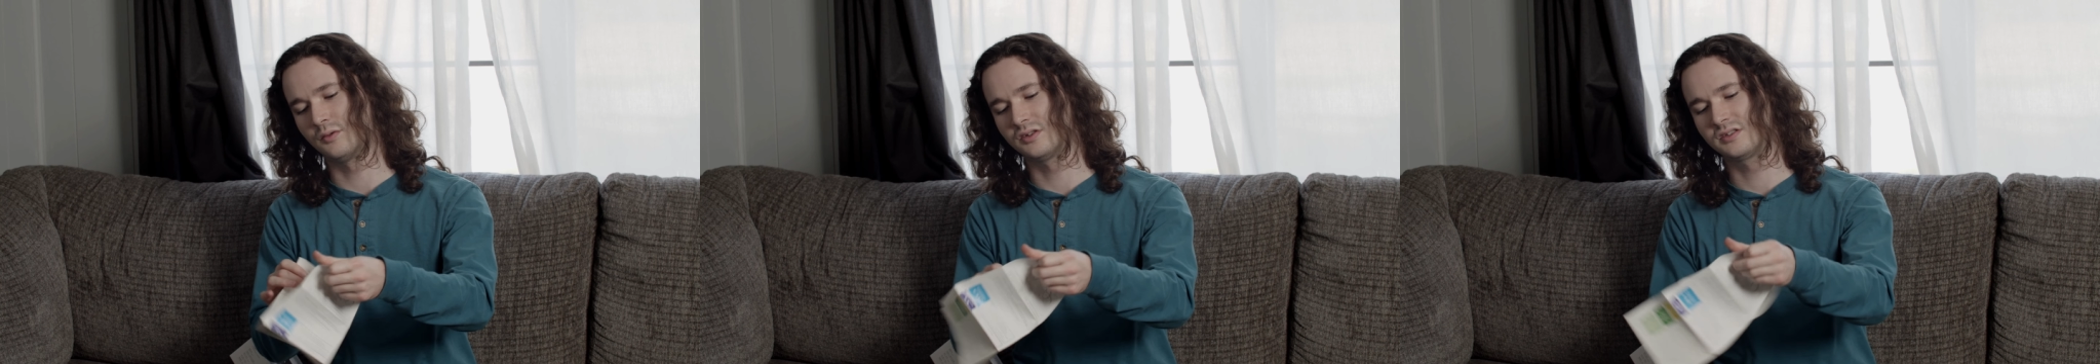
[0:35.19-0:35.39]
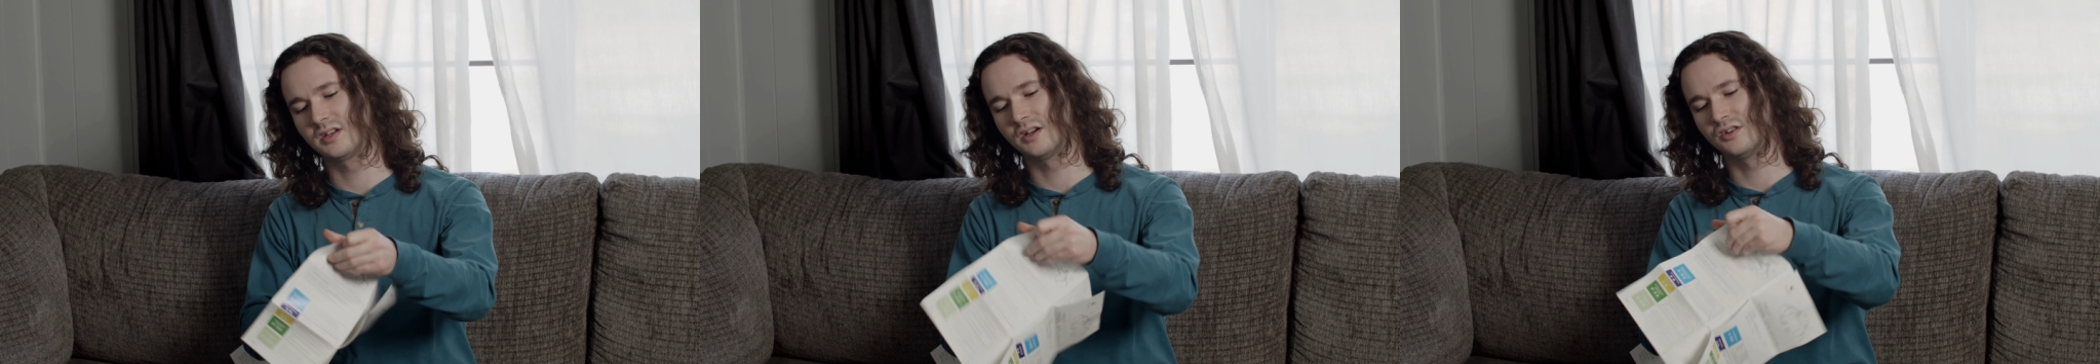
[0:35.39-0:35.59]

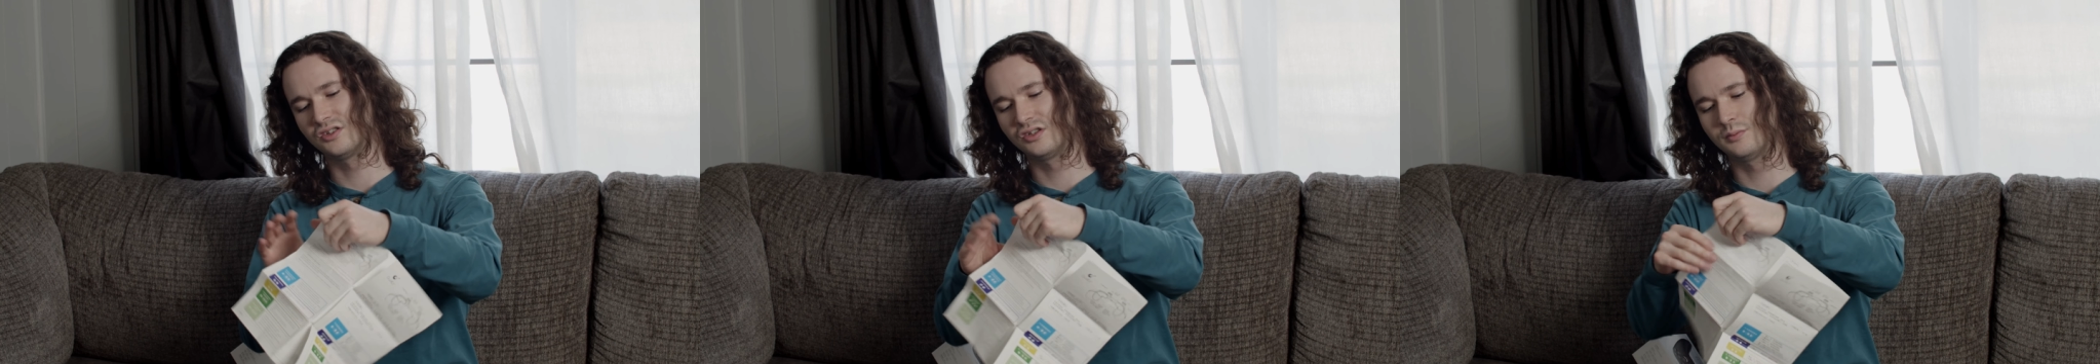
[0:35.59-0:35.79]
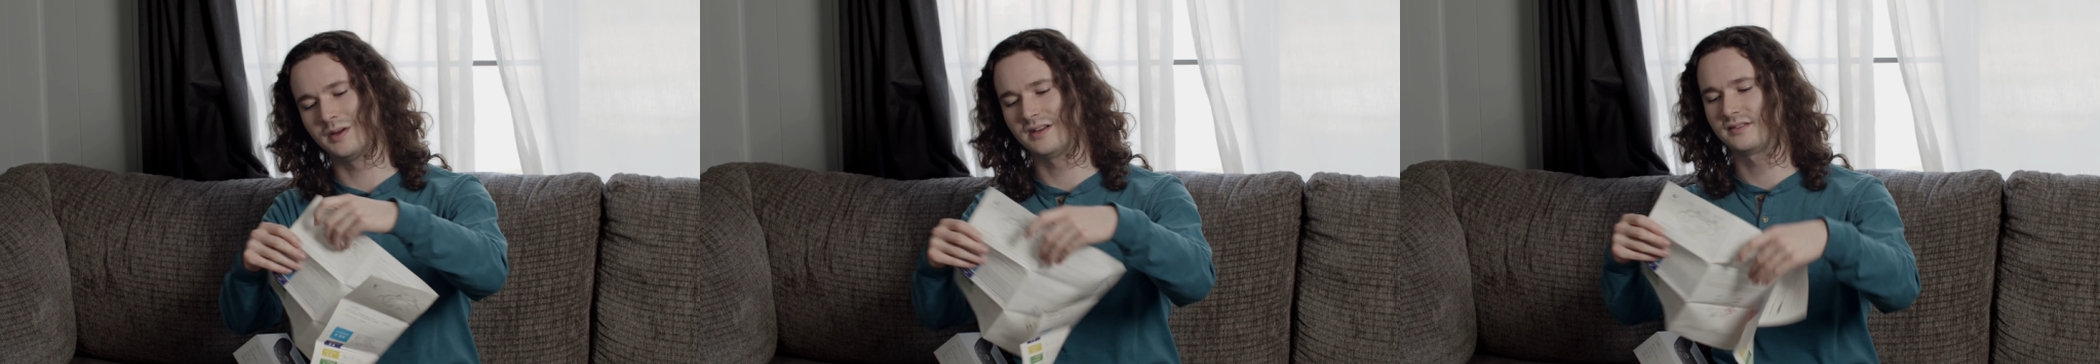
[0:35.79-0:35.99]
which
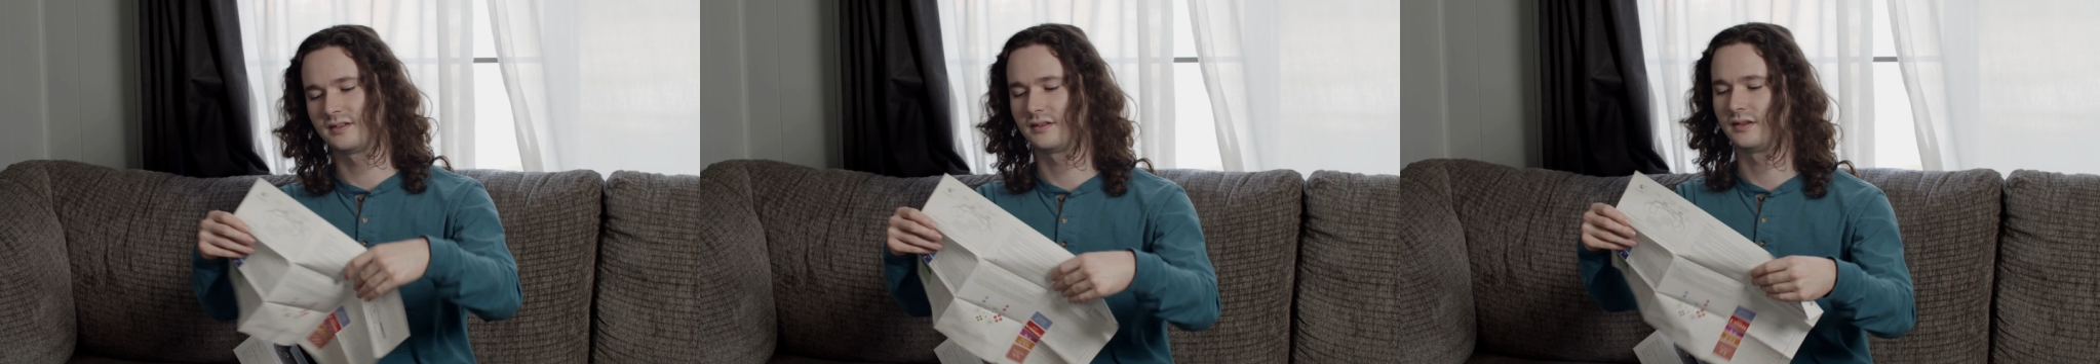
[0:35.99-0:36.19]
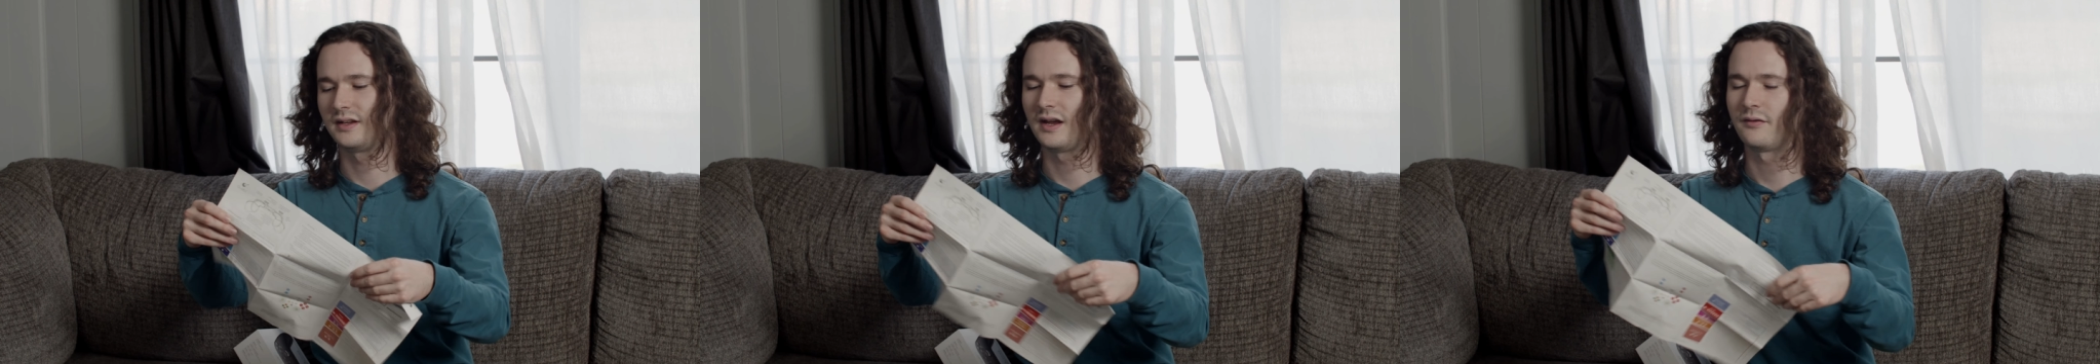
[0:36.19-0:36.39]
tells you
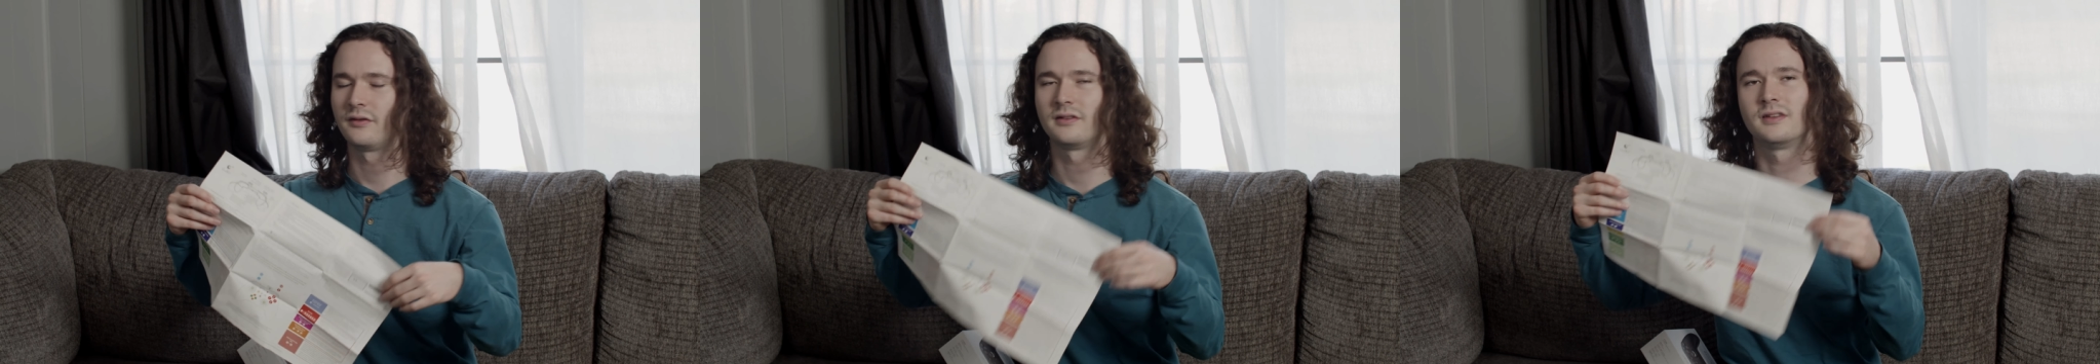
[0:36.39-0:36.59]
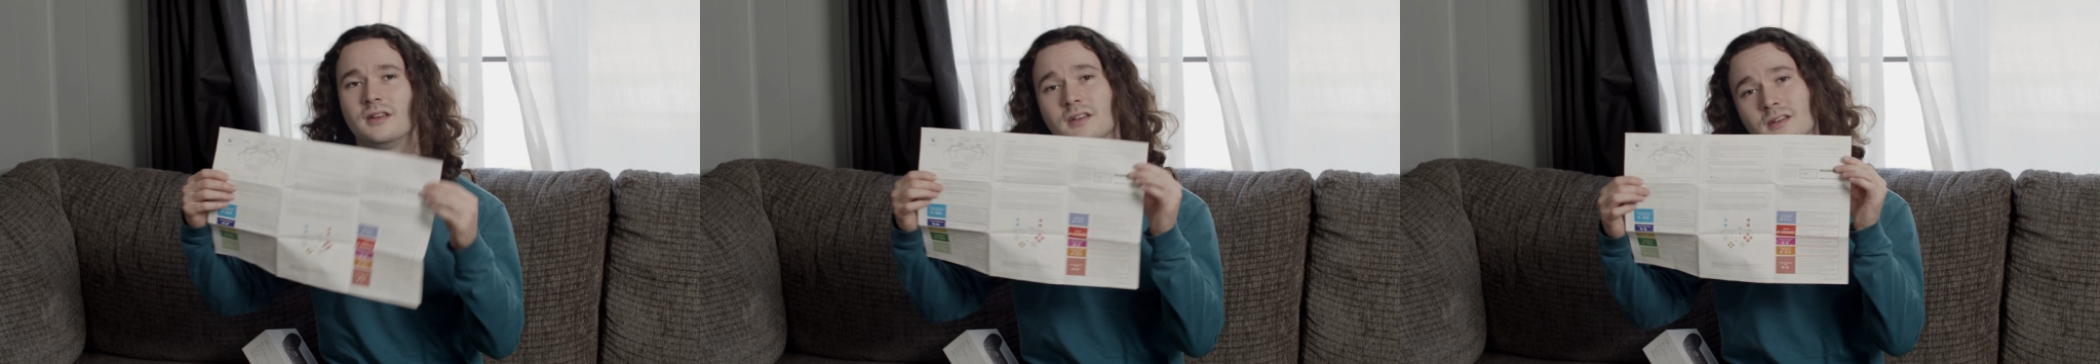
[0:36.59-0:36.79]
basically
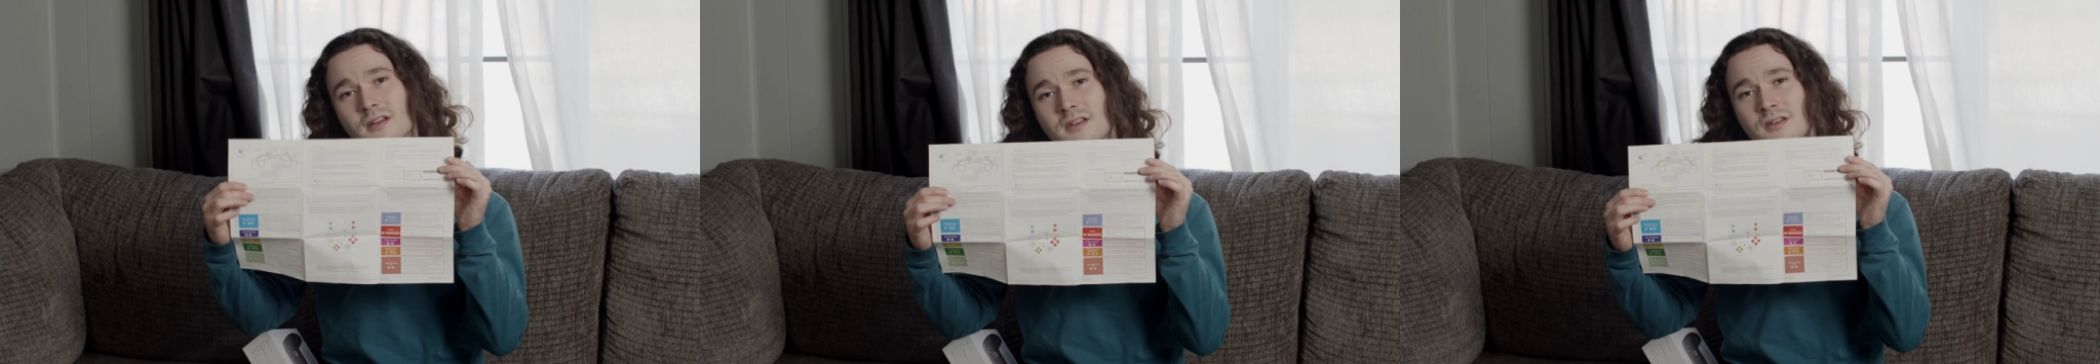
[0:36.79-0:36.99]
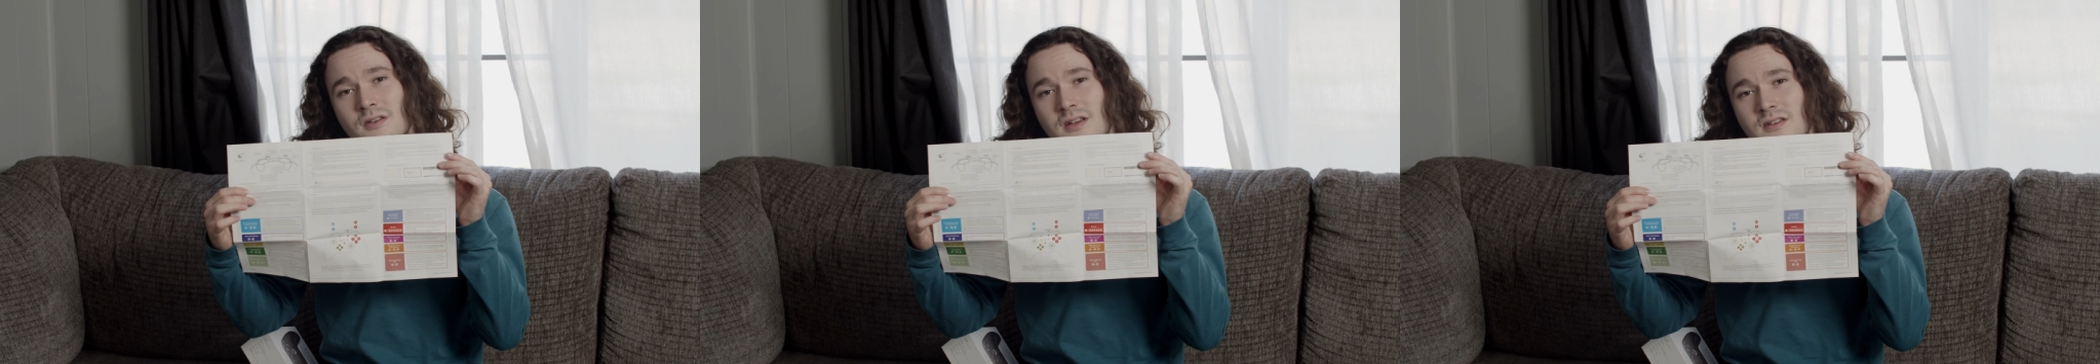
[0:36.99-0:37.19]
everything
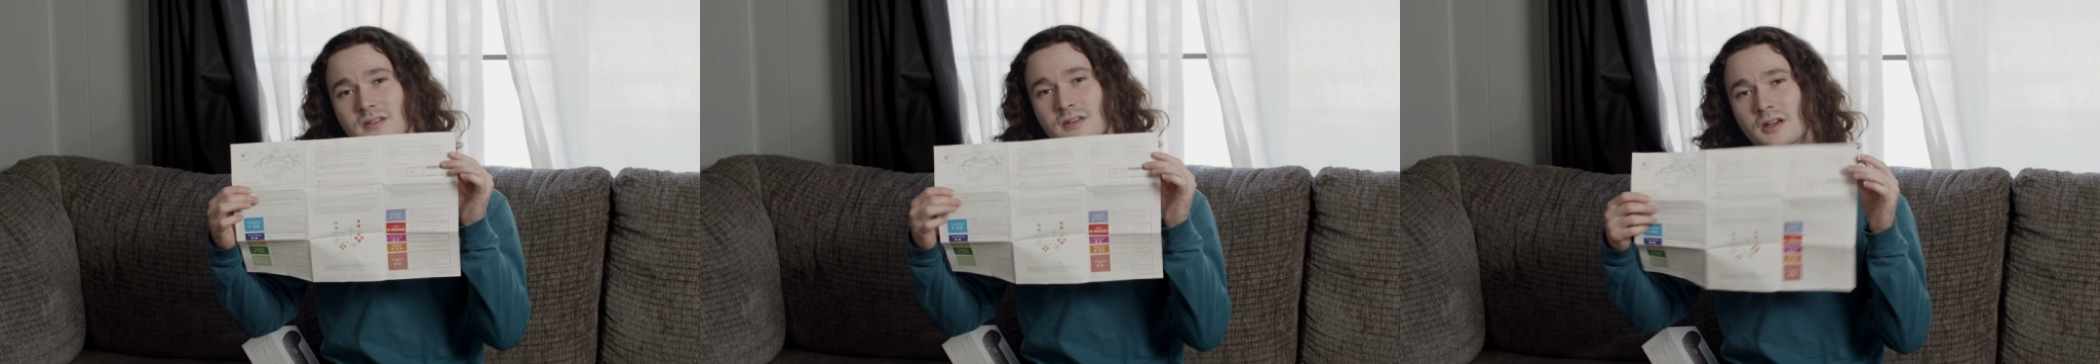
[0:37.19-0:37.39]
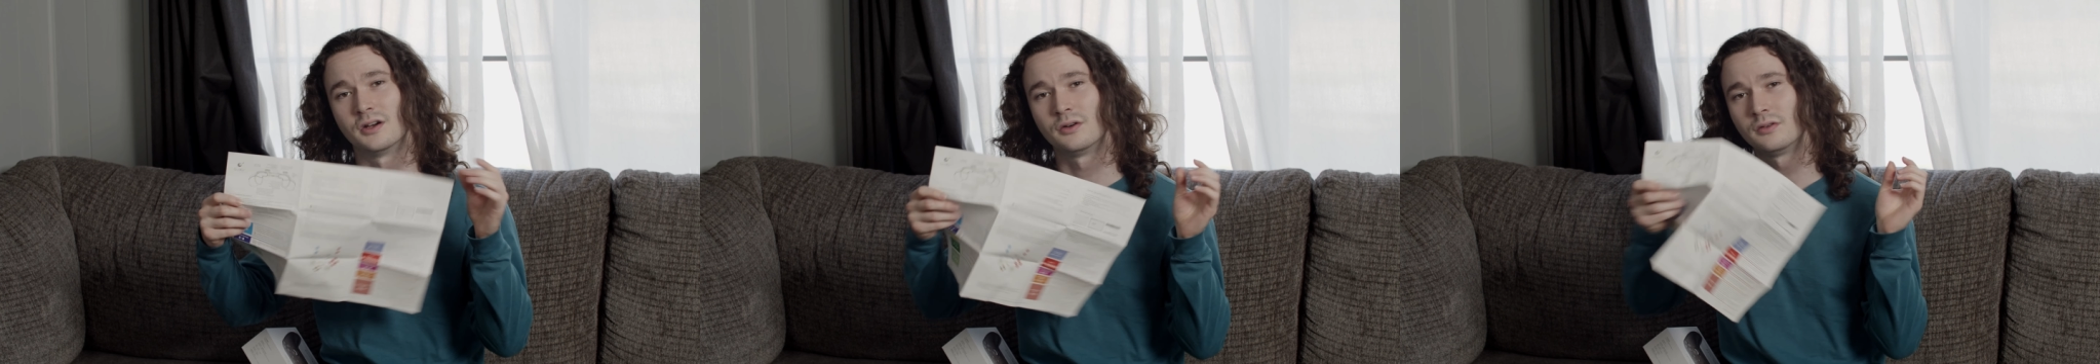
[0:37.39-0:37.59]
you need to
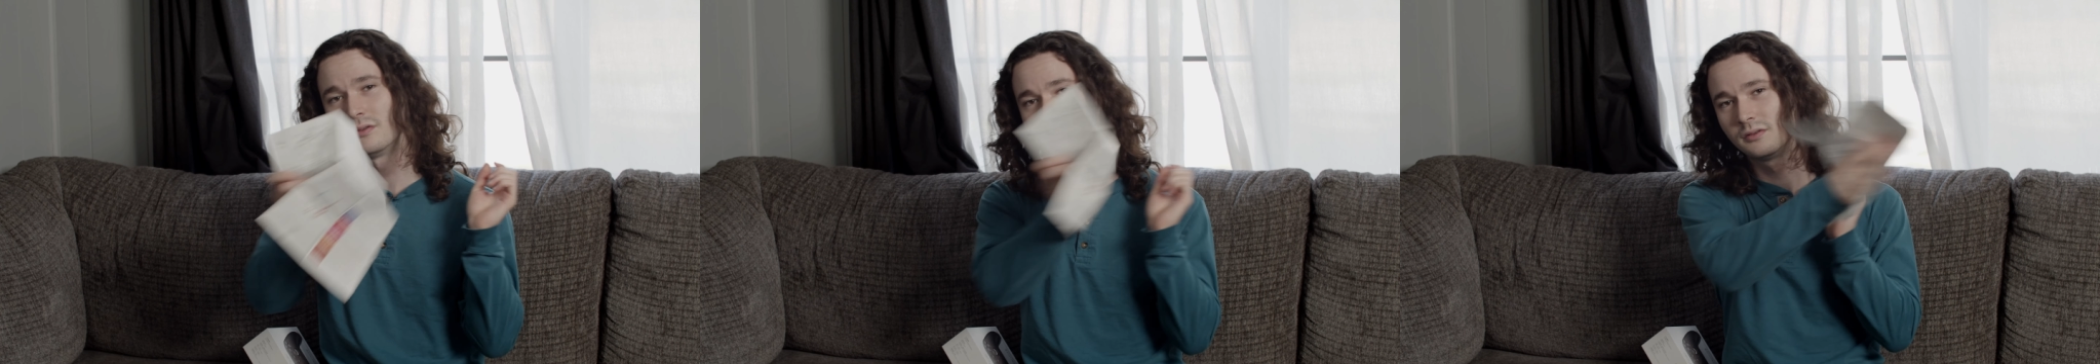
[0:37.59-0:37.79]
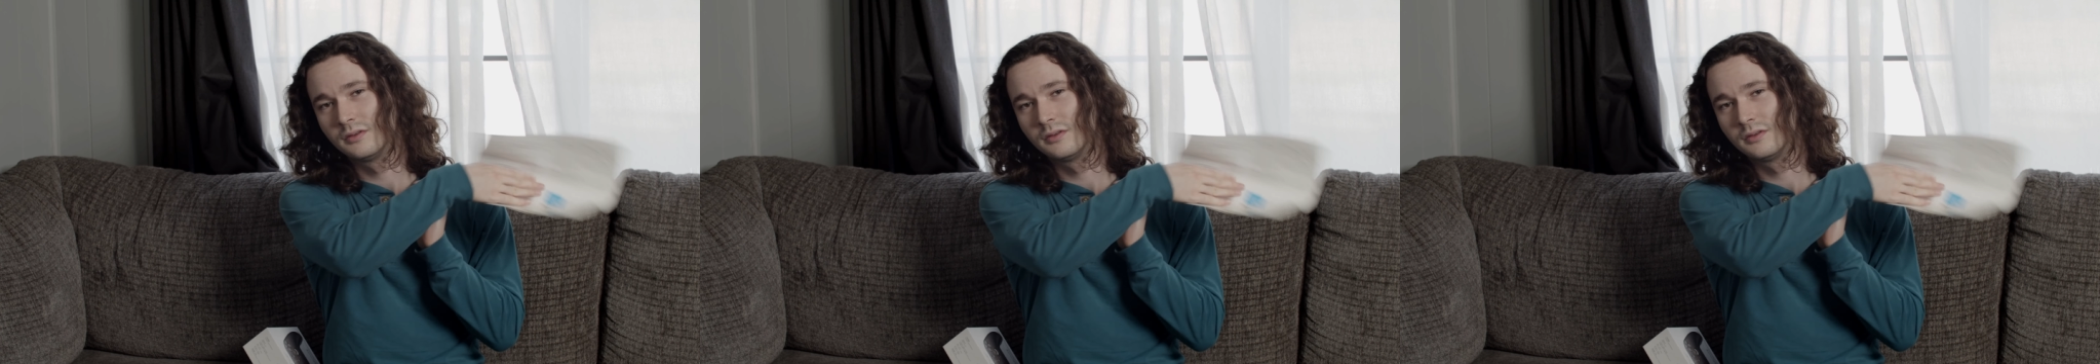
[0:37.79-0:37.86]
know.